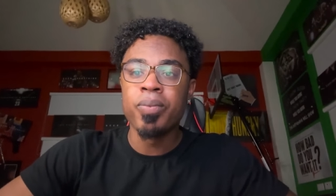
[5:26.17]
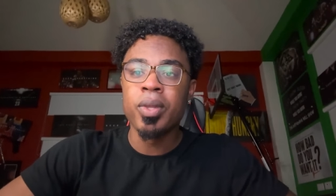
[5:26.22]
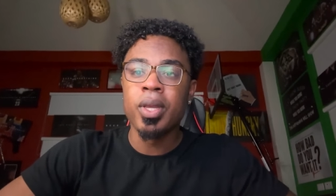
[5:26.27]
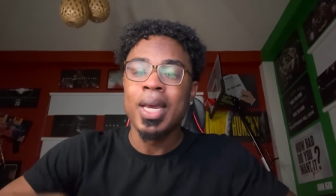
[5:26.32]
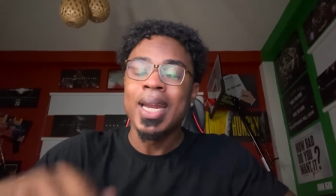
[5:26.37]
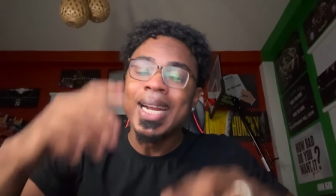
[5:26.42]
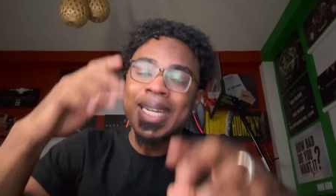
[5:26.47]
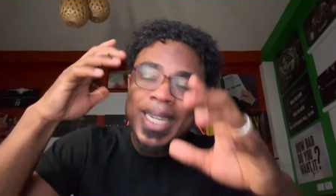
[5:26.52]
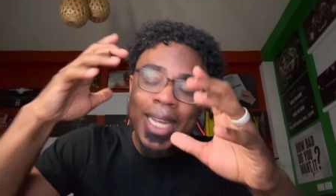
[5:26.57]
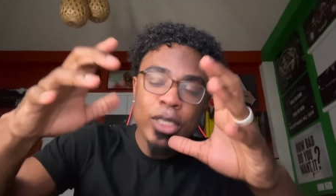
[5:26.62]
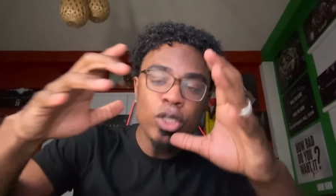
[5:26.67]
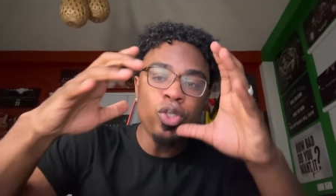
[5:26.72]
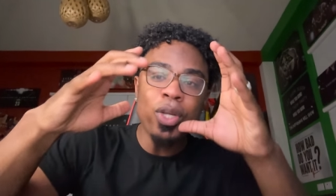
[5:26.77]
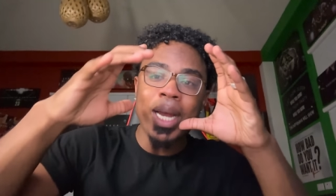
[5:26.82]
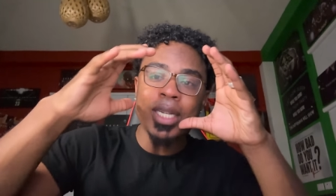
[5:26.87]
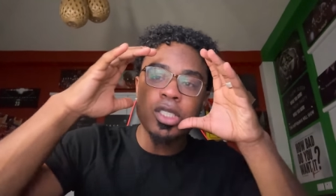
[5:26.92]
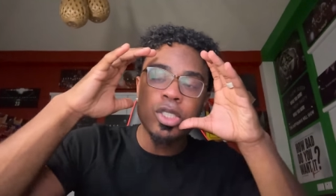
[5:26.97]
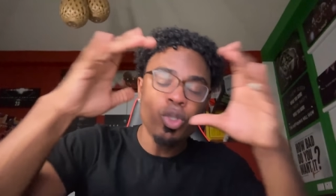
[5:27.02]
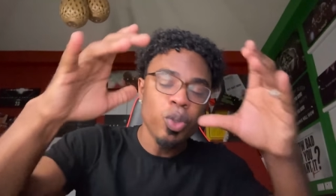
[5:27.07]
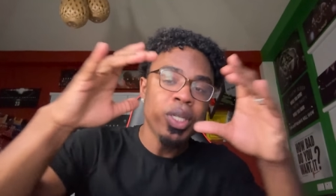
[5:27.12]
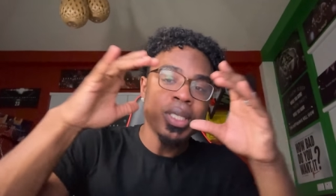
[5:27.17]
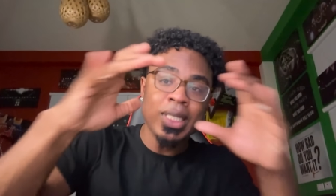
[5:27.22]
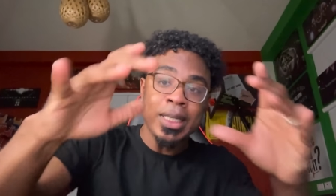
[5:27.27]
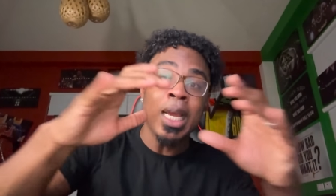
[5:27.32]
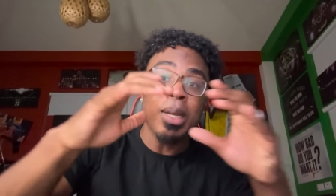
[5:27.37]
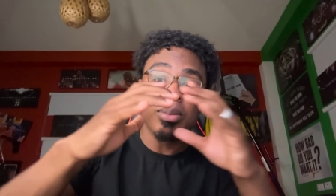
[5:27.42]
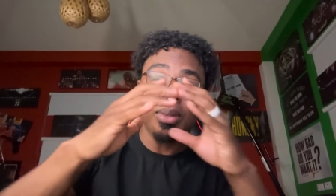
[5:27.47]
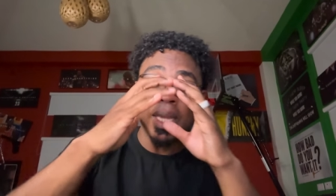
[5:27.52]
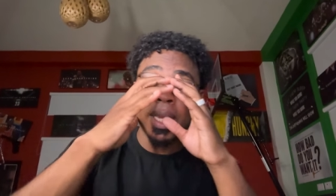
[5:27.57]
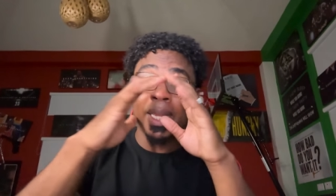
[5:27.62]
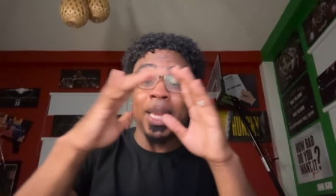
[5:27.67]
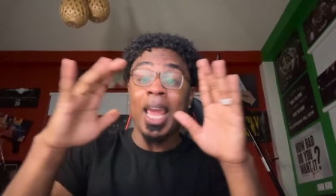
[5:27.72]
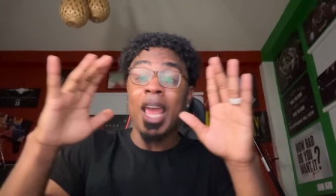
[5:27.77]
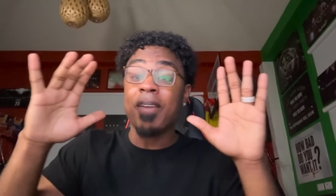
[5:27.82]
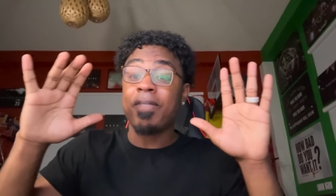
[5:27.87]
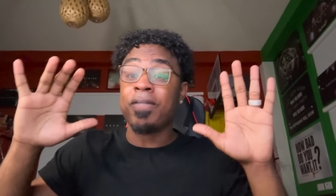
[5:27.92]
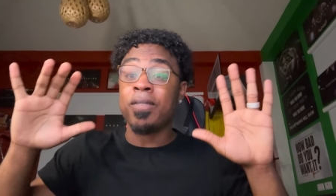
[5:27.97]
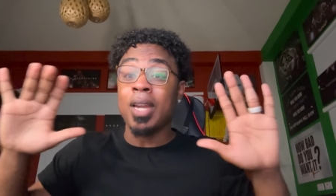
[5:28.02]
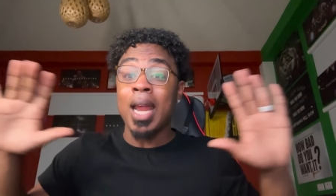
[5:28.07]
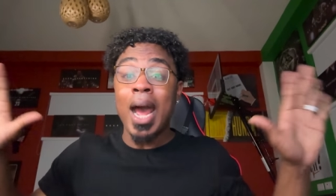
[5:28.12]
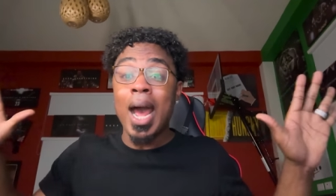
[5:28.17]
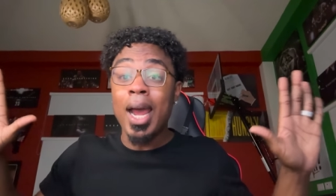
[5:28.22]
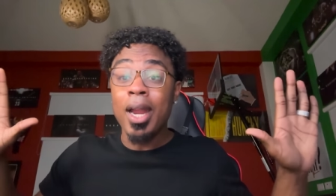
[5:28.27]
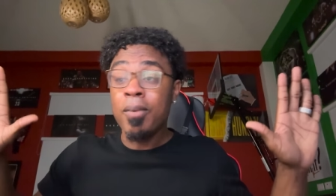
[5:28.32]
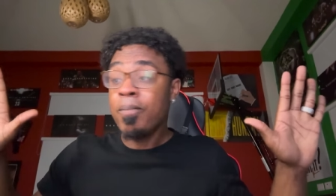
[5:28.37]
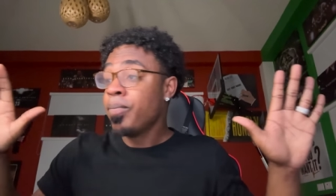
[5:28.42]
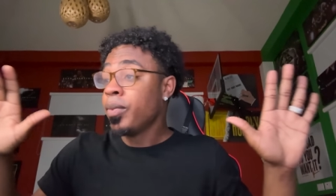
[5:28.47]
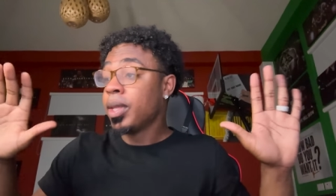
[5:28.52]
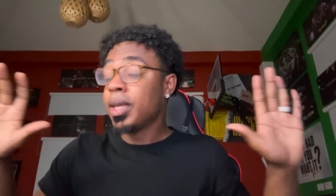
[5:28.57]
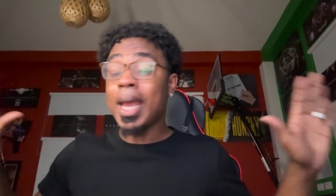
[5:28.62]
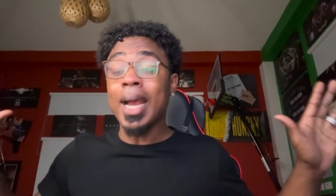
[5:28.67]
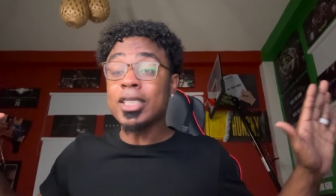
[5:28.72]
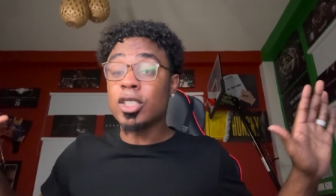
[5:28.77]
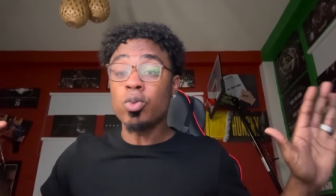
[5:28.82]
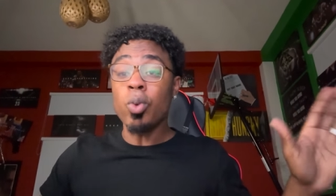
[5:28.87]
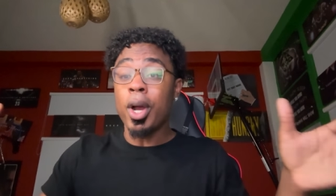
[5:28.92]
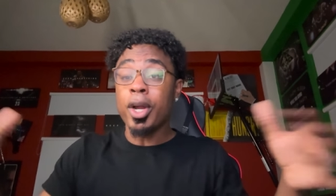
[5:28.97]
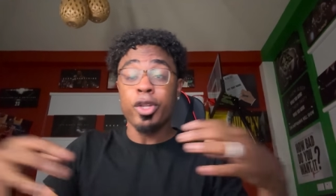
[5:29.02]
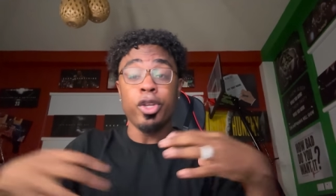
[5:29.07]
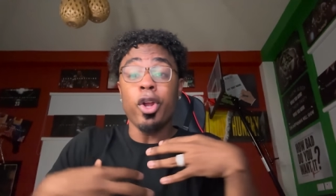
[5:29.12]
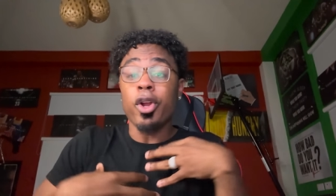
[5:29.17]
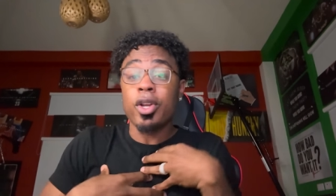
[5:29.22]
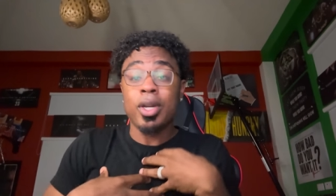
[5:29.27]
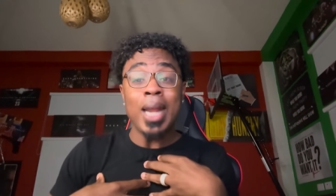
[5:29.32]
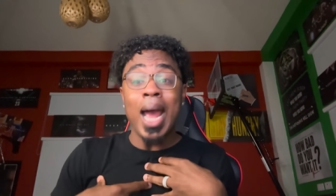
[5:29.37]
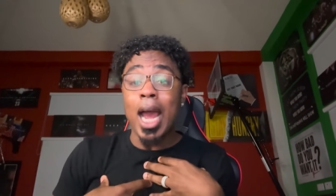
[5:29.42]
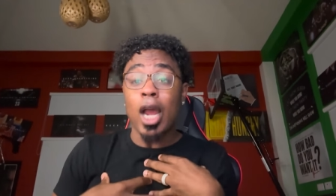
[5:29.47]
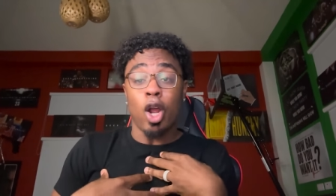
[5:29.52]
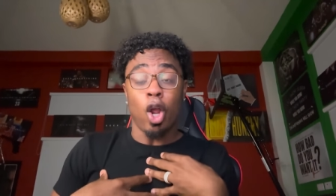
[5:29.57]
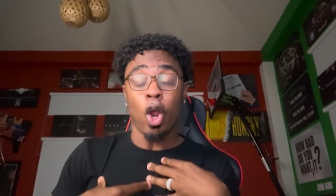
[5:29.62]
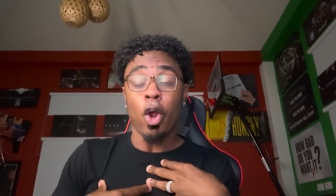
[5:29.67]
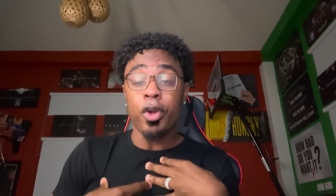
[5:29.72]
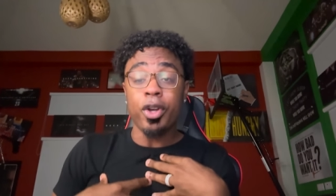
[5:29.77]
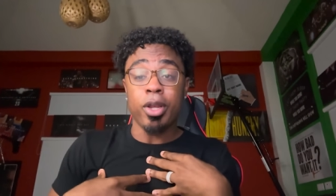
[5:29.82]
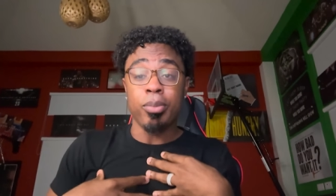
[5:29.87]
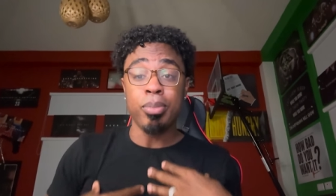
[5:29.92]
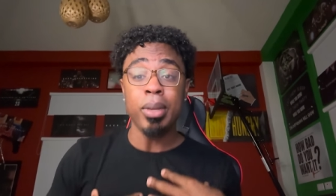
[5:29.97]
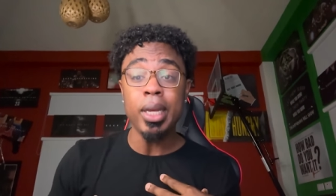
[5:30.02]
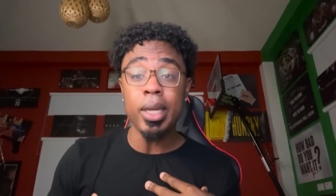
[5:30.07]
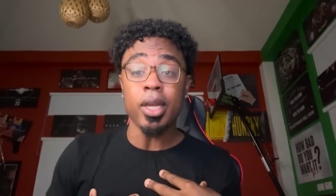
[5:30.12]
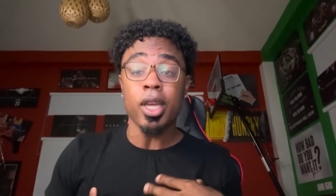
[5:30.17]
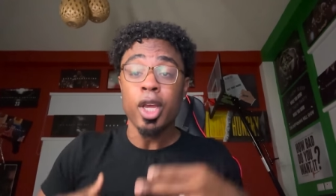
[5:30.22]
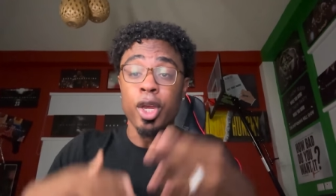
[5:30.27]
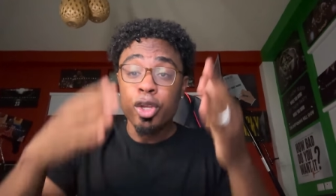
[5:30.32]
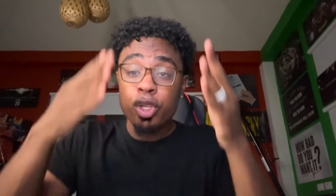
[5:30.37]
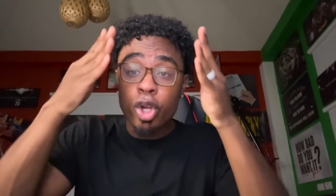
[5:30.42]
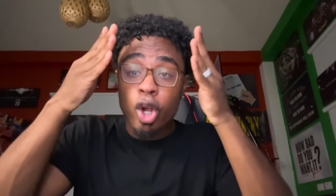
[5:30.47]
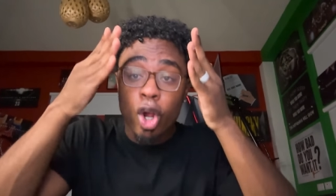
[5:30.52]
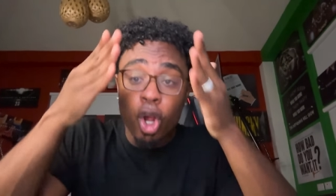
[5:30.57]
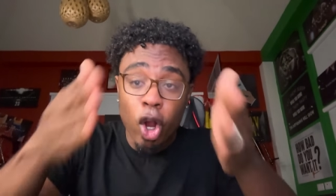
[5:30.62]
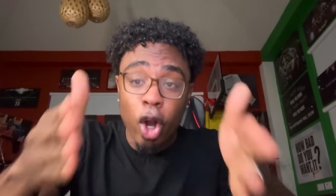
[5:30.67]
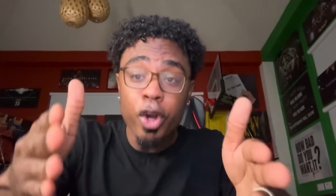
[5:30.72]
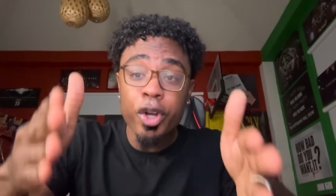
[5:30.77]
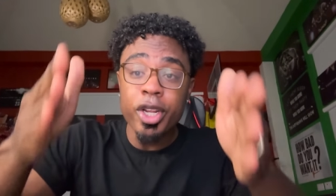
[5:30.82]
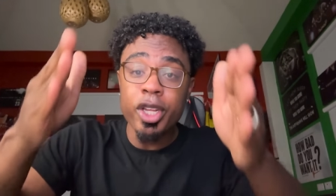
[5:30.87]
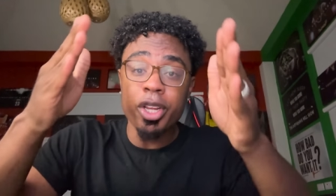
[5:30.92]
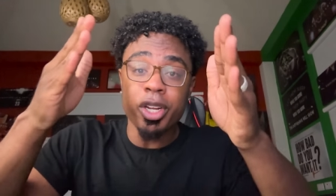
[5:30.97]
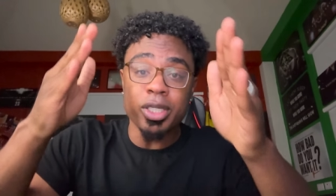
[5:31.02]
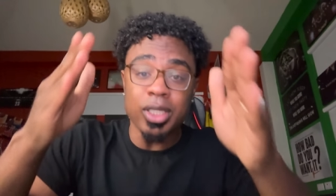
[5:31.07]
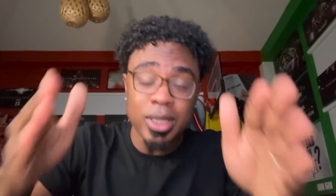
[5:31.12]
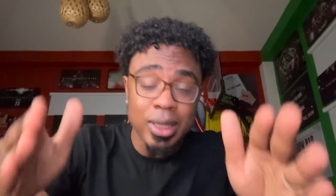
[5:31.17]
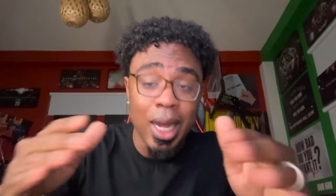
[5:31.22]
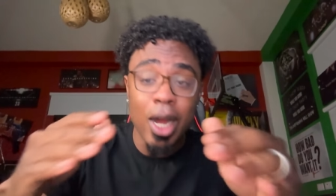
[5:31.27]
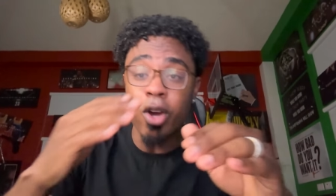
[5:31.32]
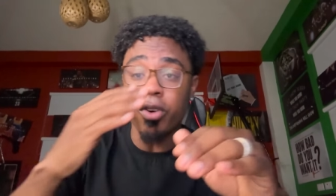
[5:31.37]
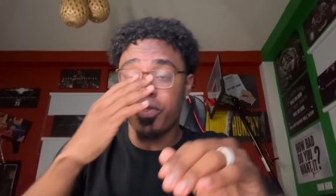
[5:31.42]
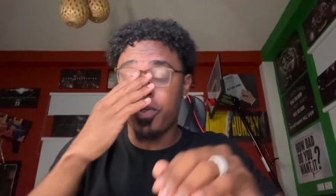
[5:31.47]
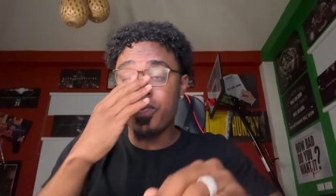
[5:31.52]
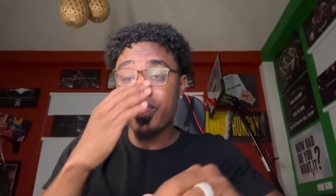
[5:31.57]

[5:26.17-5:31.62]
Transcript: And I need you guys to do the same thing. If not, guess what? You're not hurting me. You're hurting yourself.